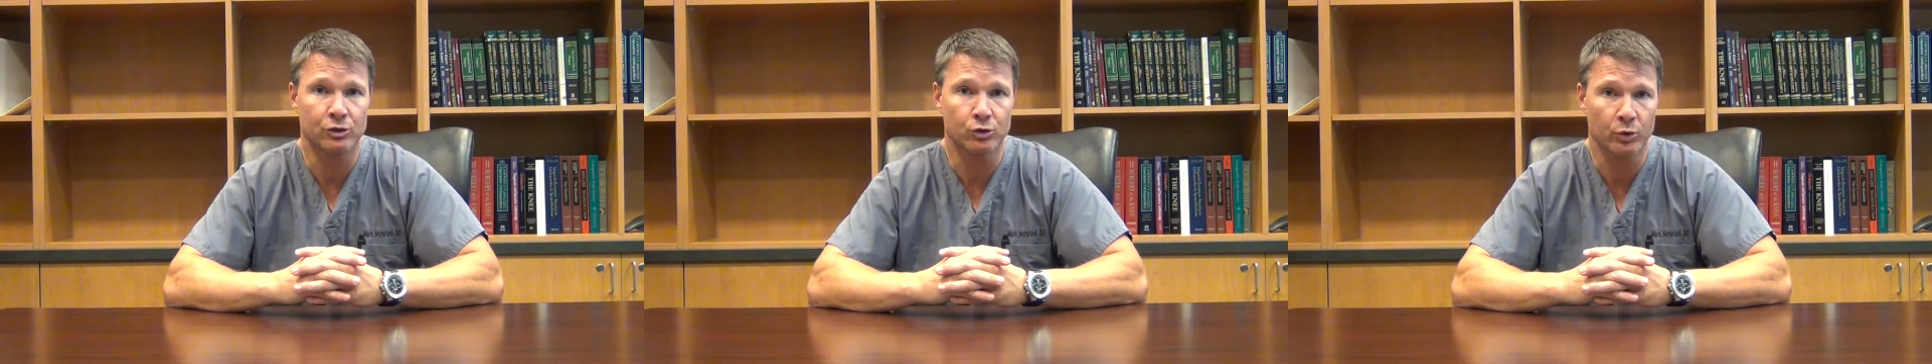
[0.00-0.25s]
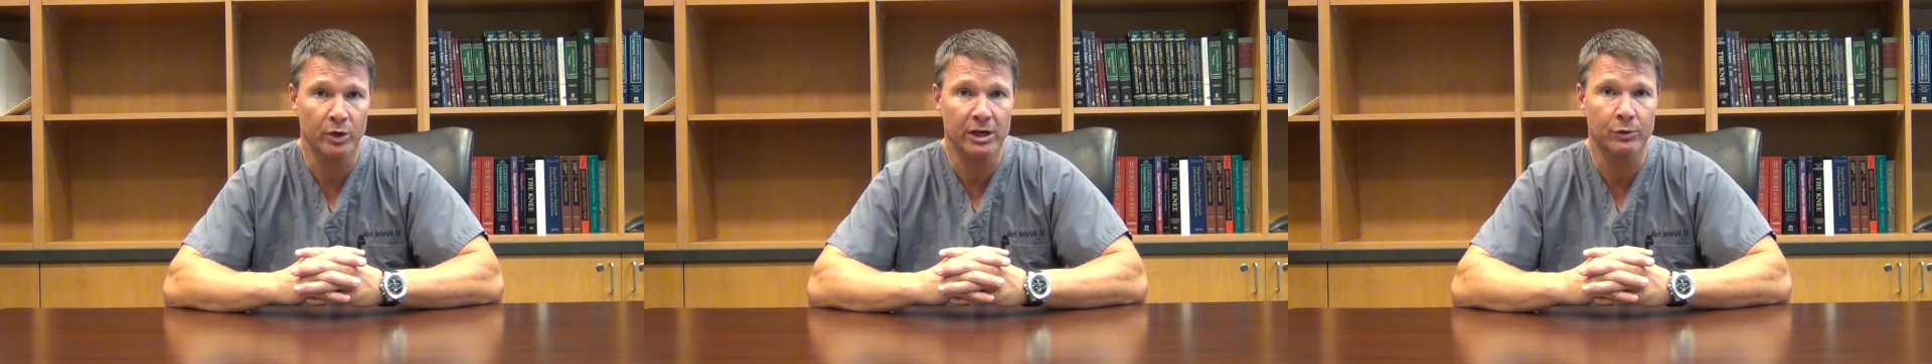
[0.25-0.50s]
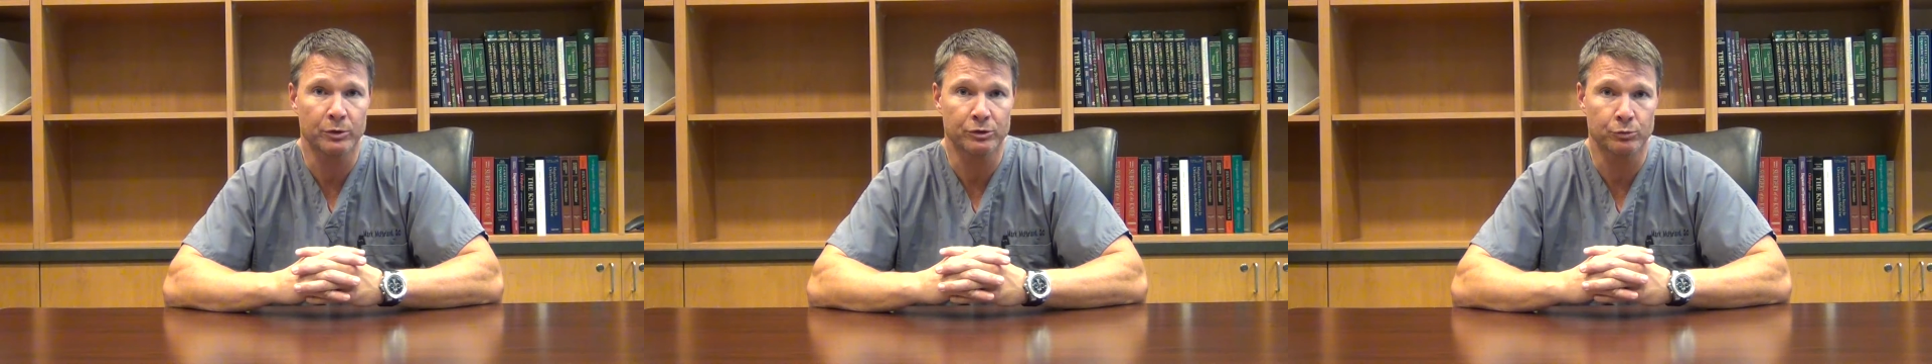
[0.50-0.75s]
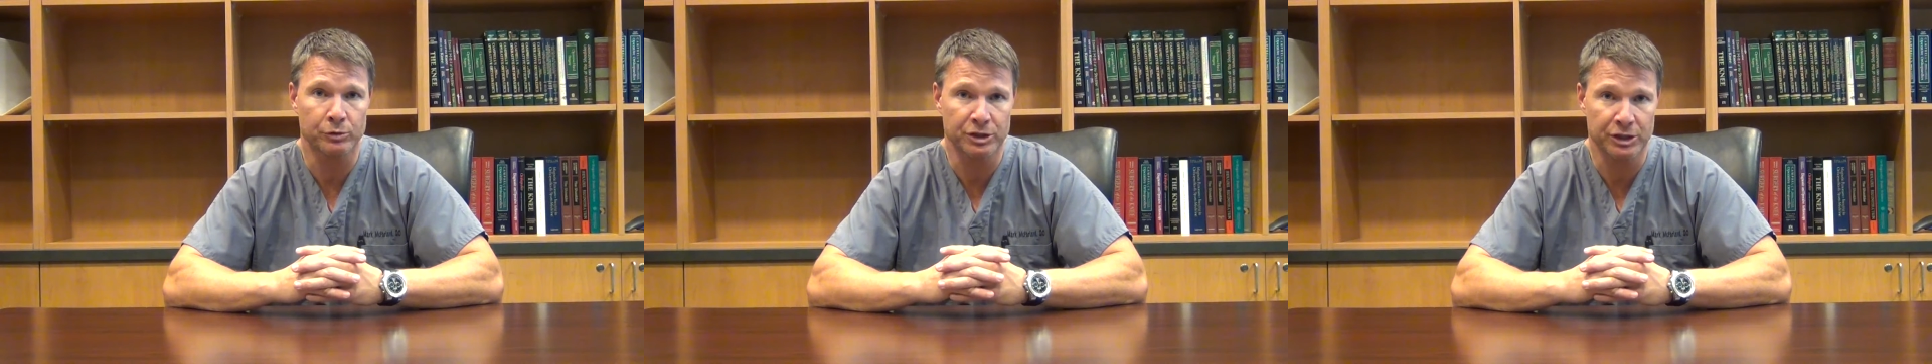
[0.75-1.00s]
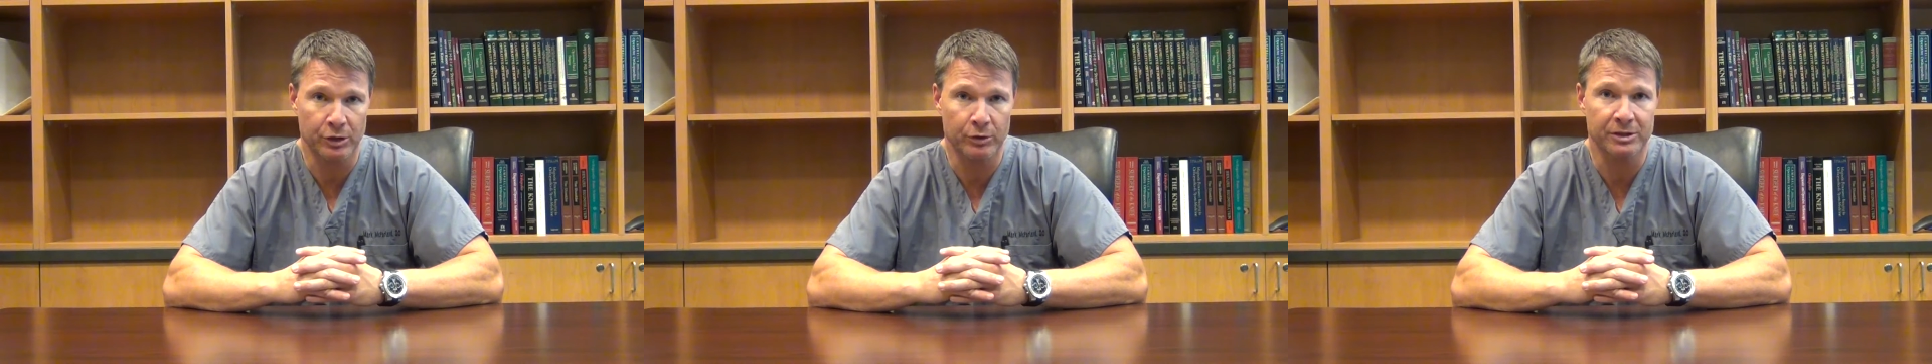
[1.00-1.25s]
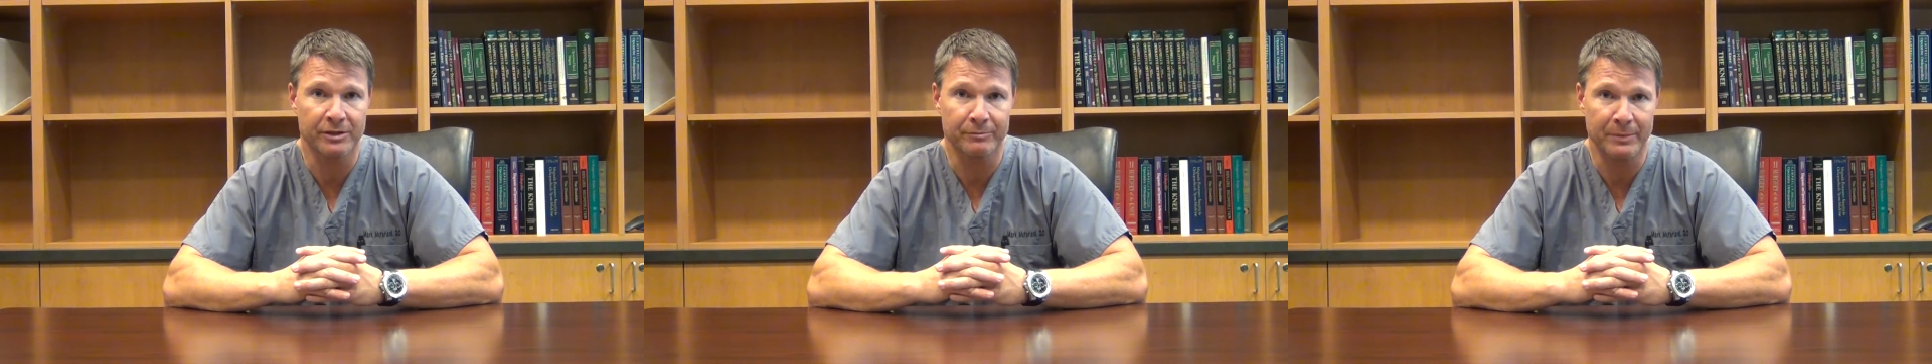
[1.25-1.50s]
treated with
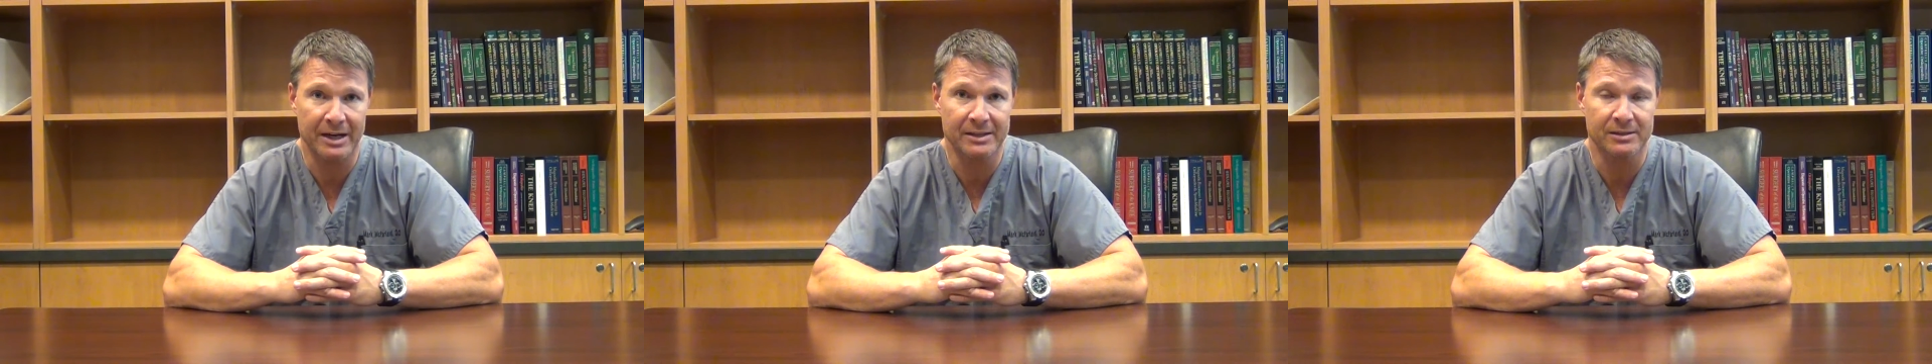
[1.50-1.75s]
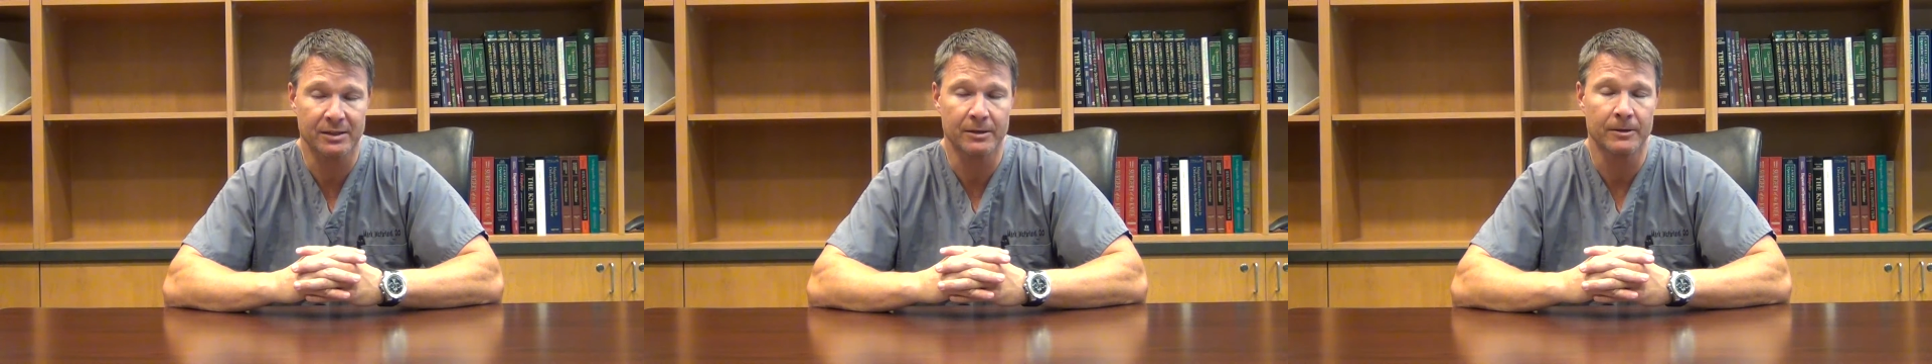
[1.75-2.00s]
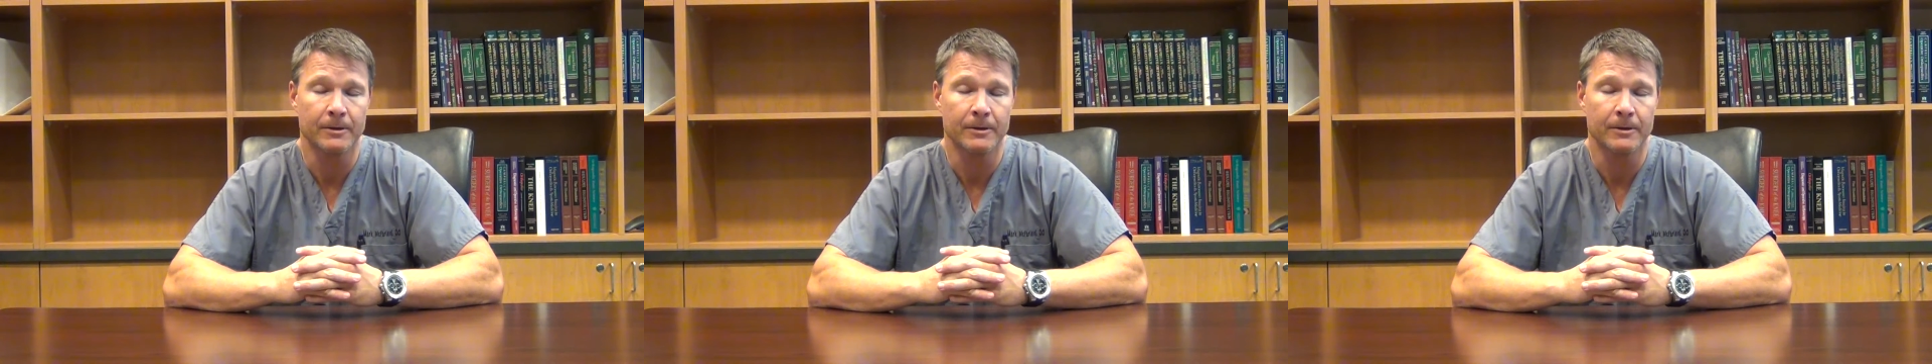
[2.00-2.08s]
regenerative medicine.